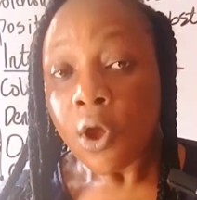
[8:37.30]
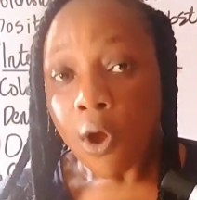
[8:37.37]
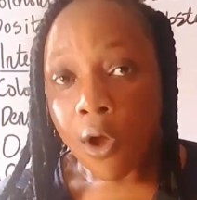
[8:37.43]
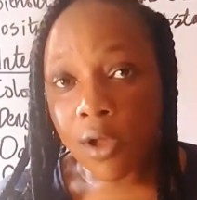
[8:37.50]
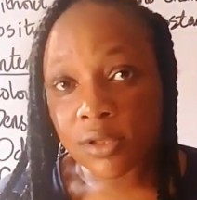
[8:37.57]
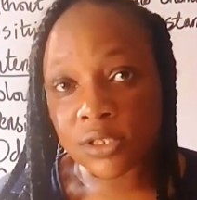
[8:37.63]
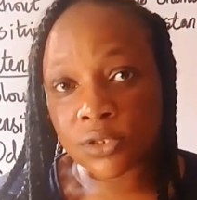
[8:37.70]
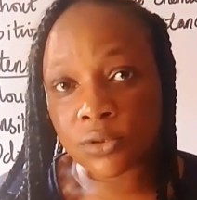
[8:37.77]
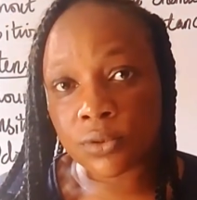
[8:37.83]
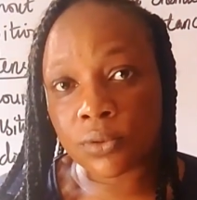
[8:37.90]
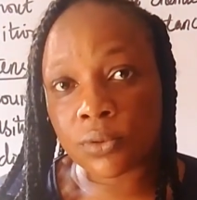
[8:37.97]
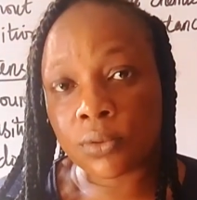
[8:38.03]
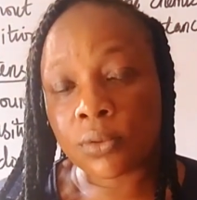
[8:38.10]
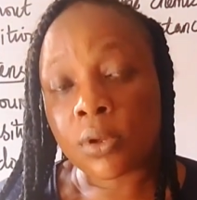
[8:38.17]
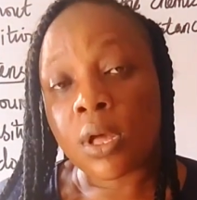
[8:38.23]

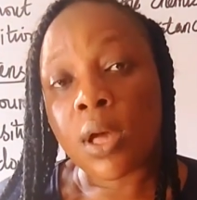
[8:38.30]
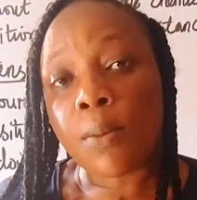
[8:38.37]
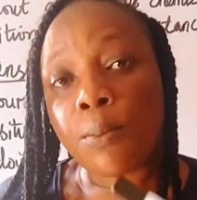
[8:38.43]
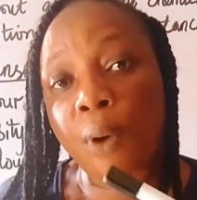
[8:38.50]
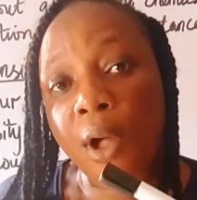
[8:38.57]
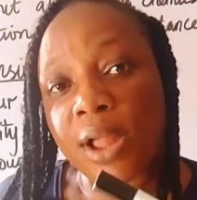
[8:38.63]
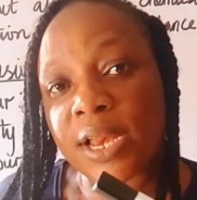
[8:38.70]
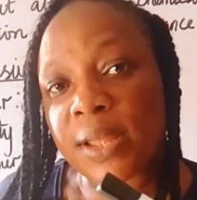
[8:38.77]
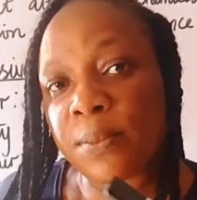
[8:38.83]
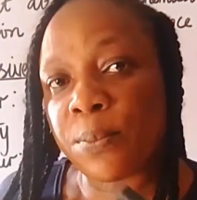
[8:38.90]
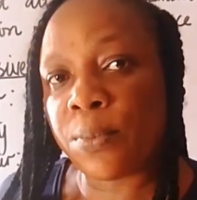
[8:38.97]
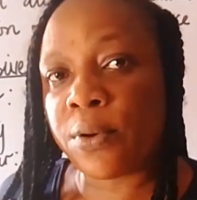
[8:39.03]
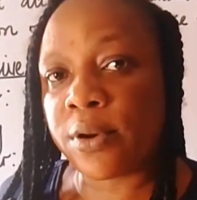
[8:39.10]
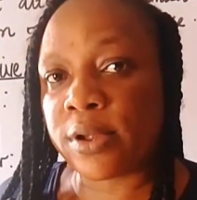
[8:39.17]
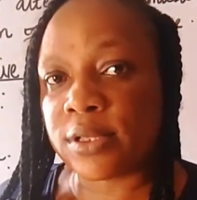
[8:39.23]
Also, boiling
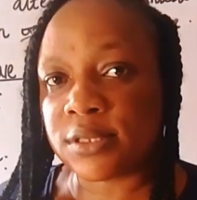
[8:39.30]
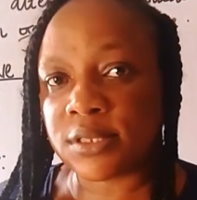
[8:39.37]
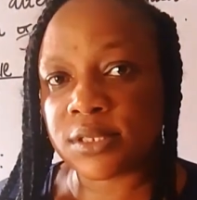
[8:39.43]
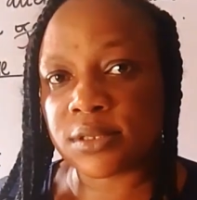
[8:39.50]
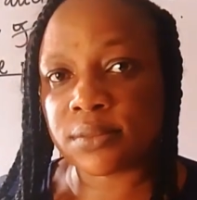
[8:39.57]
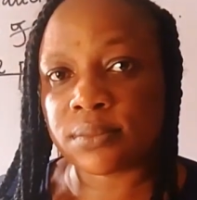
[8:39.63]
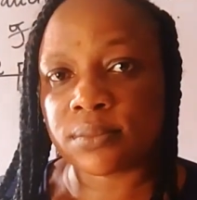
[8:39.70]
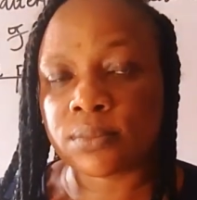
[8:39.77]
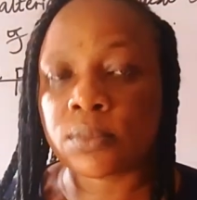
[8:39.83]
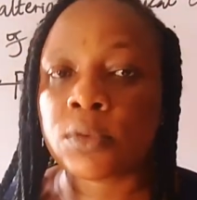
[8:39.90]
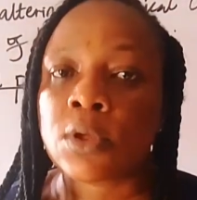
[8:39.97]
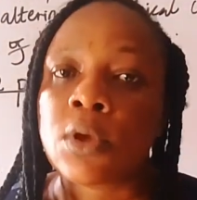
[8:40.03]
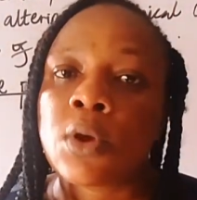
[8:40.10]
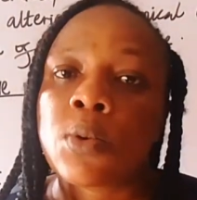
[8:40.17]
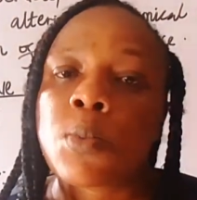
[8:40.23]
point.
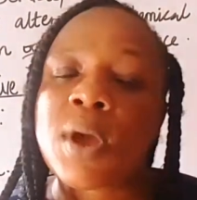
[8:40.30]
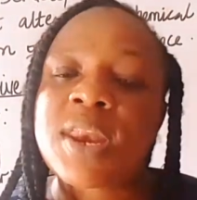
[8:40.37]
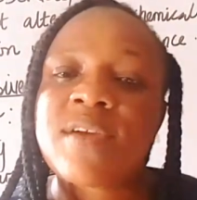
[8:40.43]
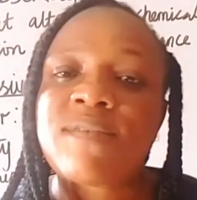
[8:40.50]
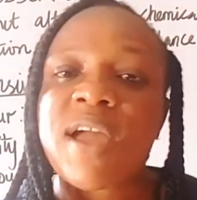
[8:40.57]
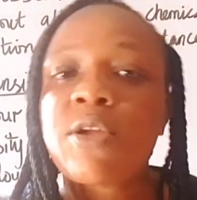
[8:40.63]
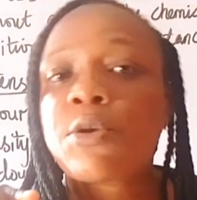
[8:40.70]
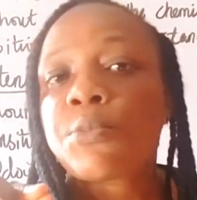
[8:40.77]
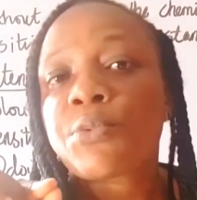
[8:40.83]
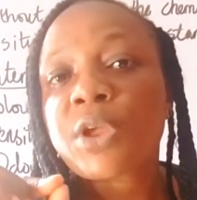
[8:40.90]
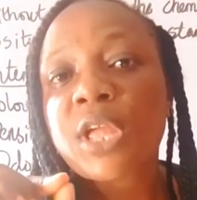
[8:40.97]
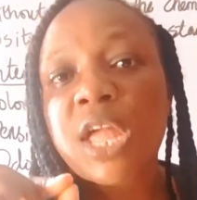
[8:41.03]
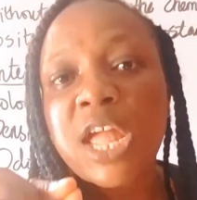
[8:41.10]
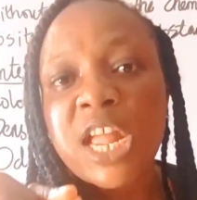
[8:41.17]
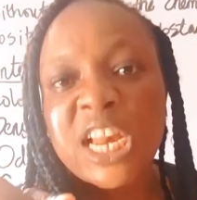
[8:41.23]
Whenever you
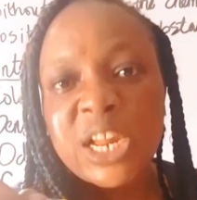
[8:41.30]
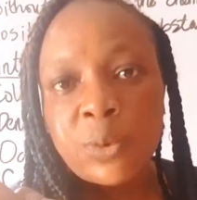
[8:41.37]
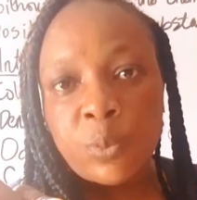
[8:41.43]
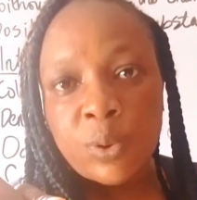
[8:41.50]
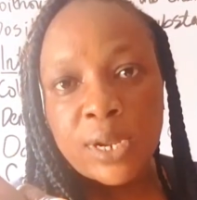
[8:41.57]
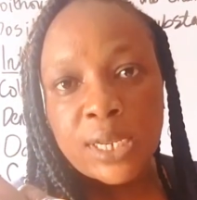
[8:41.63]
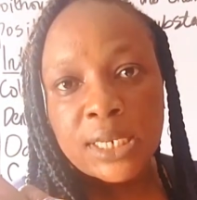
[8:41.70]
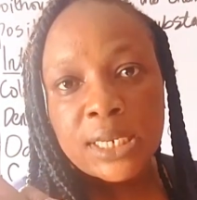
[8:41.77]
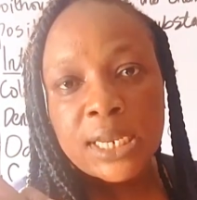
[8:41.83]
bring a liquid